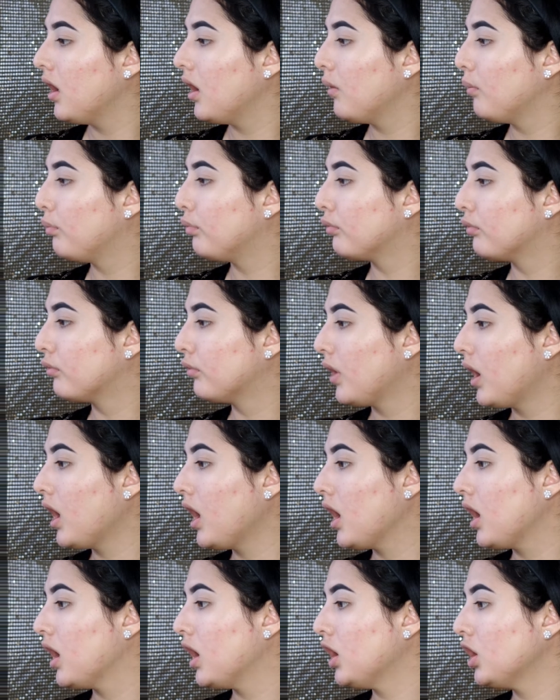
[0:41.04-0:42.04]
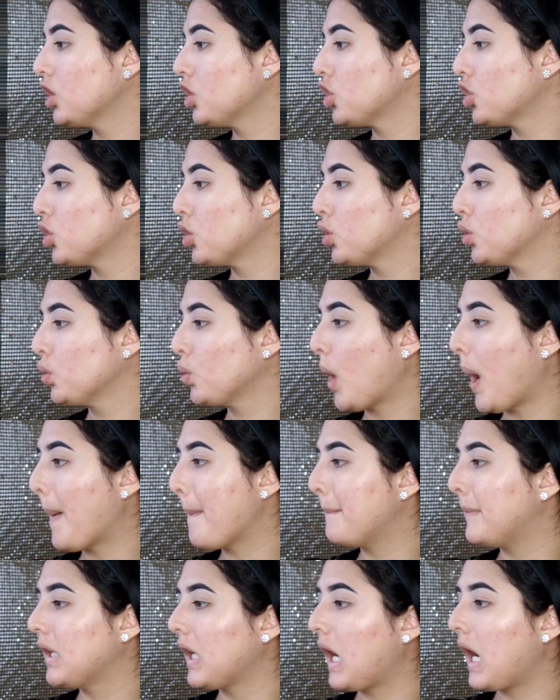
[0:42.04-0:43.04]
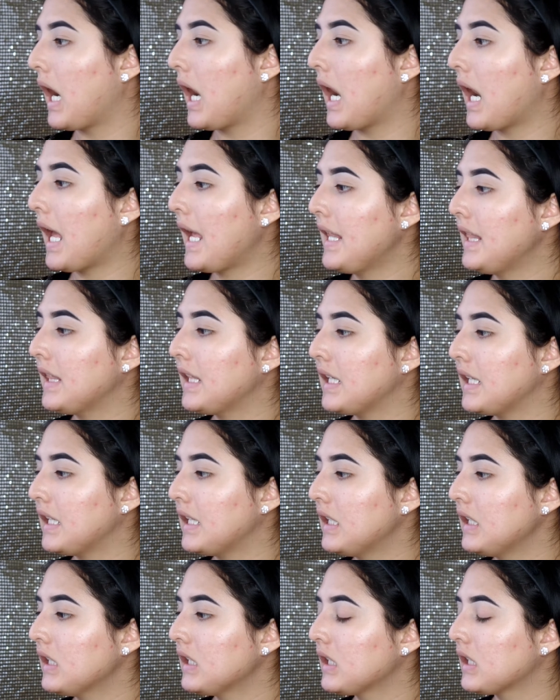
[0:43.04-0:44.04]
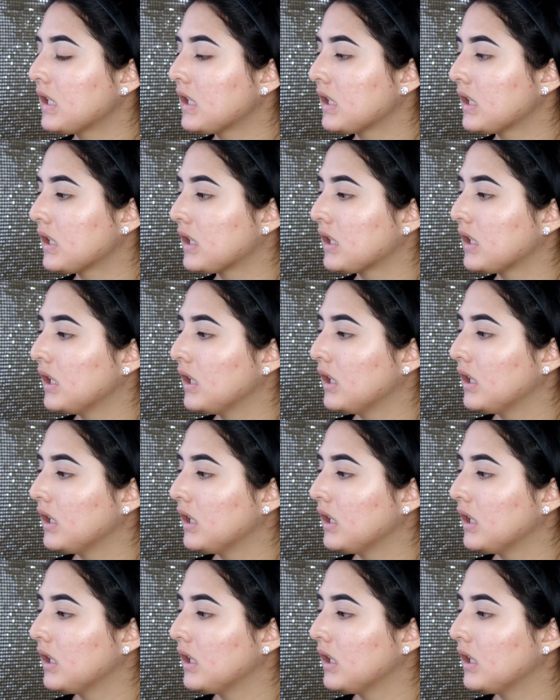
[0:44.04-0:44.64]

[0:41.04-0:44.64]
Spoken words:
a brush to apply this.